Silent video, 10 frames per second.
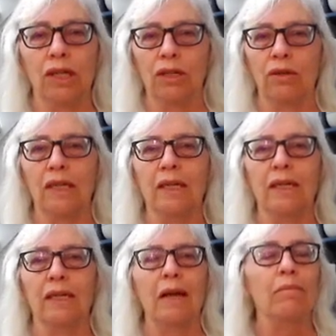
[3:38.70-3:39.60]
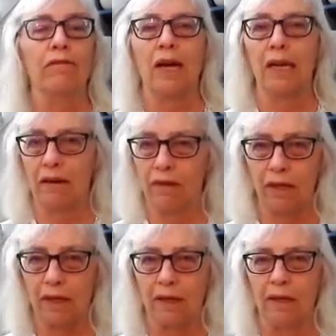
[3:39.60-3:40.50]
issue. It's amplified
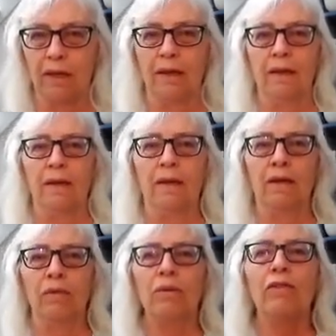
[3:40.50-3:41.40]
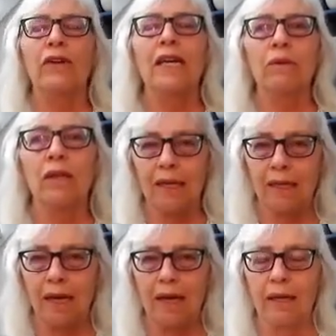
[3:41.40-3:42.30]
everything. When we're faced with
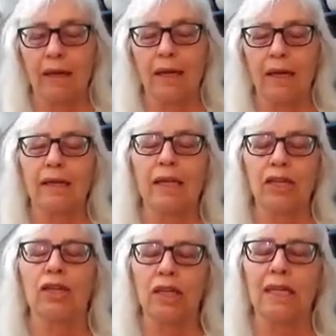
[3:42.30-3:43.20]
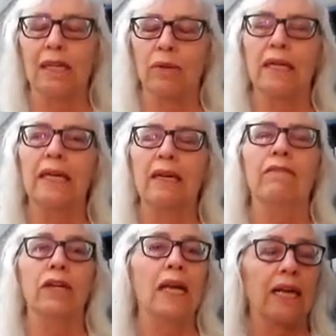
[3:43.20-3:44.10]
anxiety and uncertainty, we can get
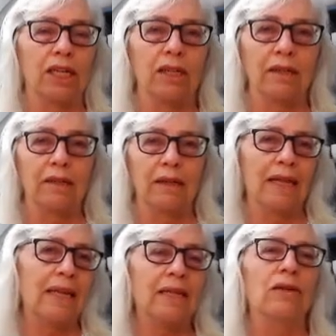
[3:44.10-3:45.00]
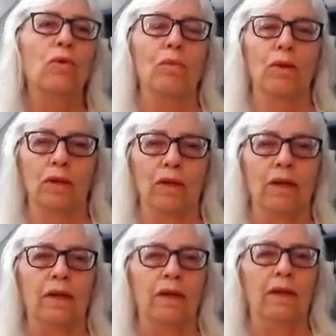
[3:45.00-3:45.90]
very anxious. That is normal.
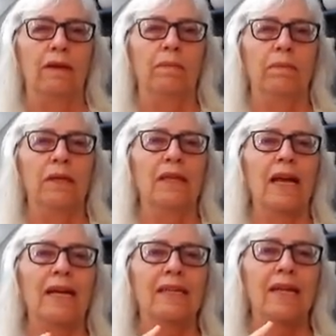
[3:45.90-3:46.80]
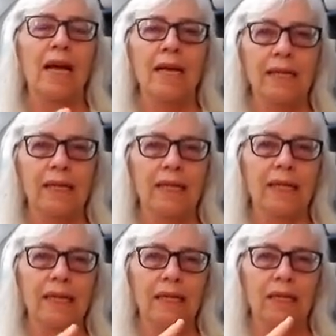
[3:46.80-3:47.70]
But the anxiety can
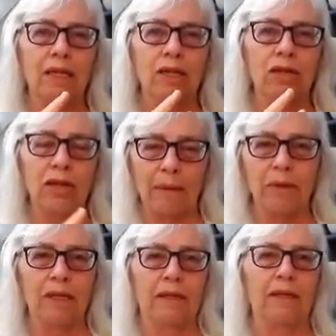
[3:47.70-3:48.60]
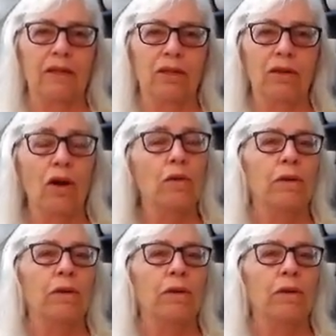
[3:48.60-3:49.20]
get us trapped into hope